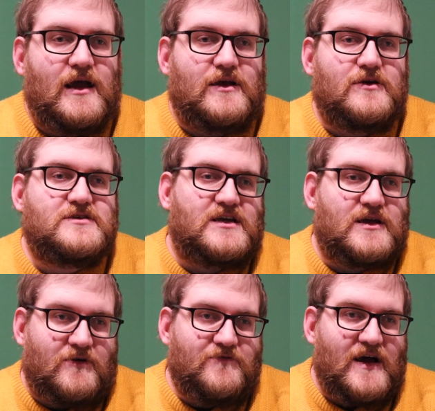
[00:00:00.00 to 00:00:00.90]
It looks like
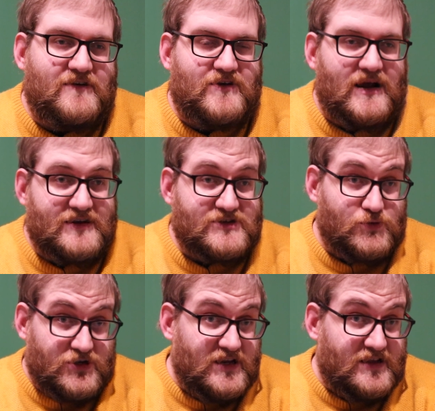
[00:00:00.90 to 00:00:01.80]
about £5,000 is
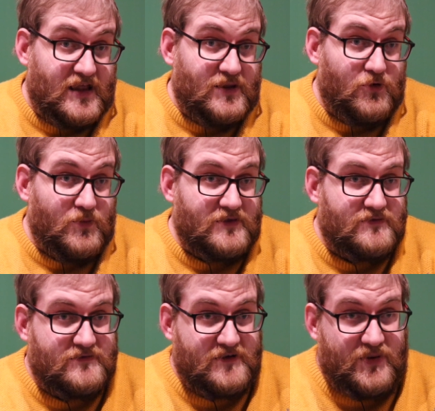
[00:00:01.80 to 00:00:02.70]
what you need at the moment
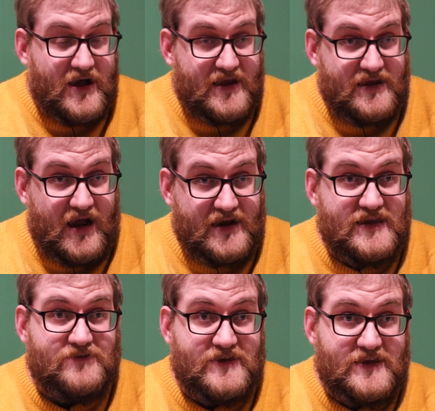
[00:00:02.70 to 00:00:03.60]
to buy an
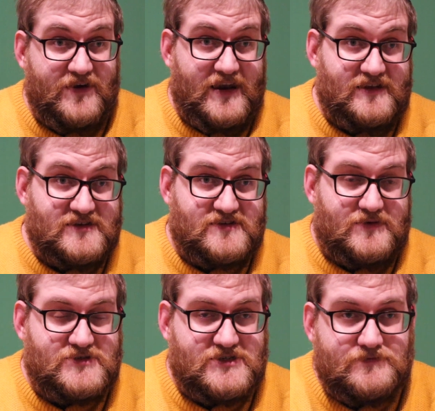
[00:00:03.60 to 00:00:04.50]
EV of any
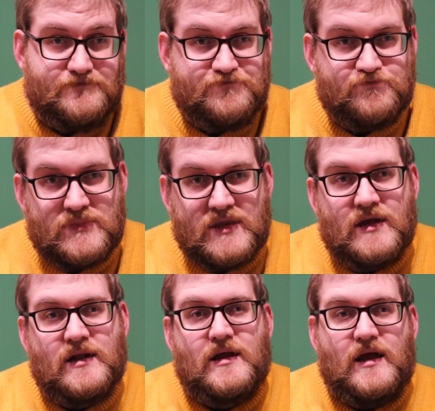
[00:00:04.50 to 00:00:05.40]
description.
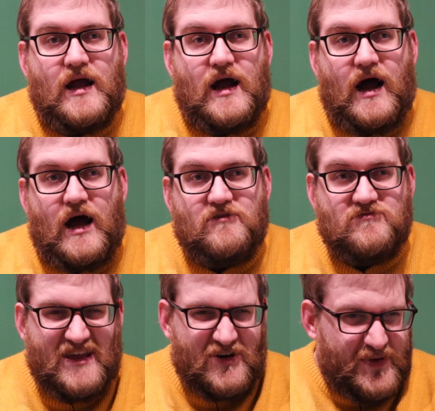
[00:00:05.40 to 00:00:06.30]
A
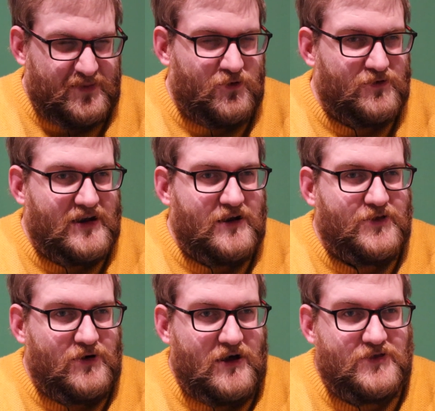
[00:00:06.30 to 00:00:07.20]
little bit more than I
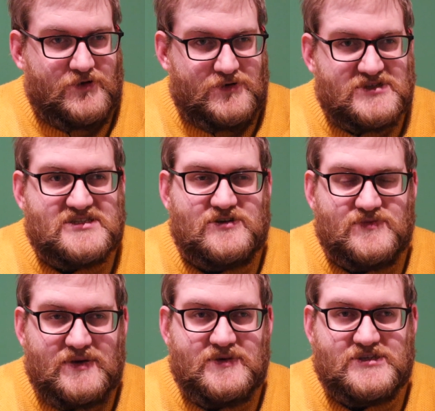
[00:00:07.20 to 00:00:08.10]
thought. I thought there was still
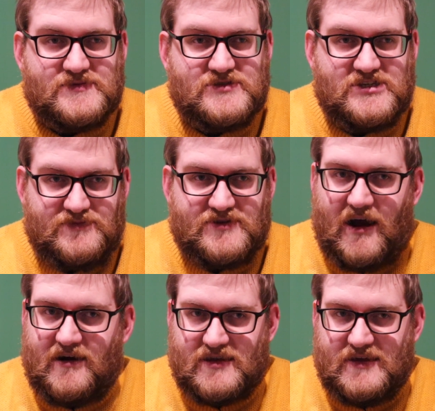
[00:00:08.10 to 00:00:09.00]
maybe some cheap
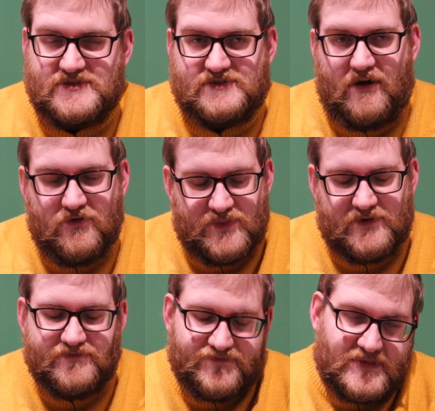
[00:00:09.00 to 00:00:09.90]
tired Leafs around,
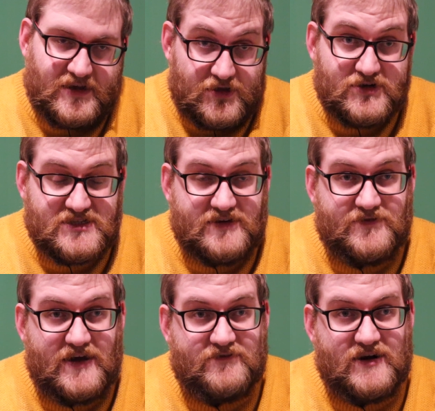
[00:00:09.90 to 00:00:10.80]
but it looks like
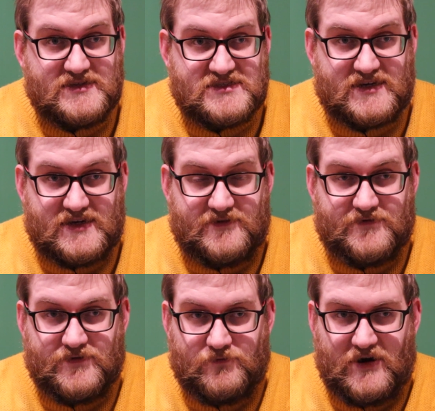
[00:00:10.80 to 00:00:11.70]
£5,000 is the kind
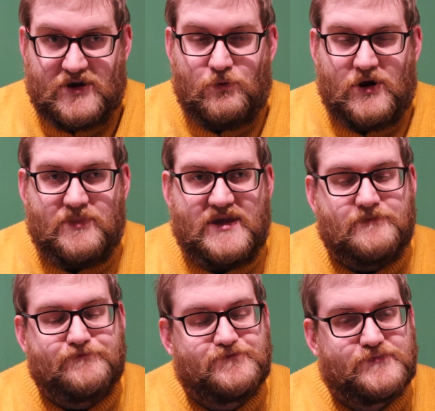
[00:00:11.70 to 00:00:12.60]
of where you want to be.
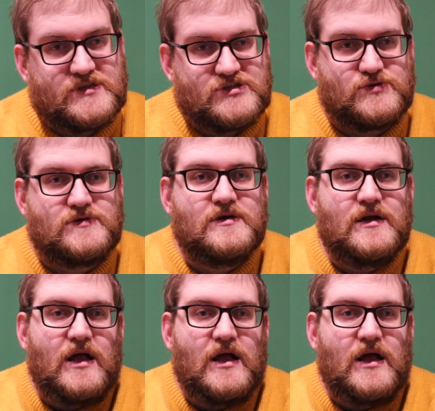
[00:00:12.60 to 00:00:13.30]
So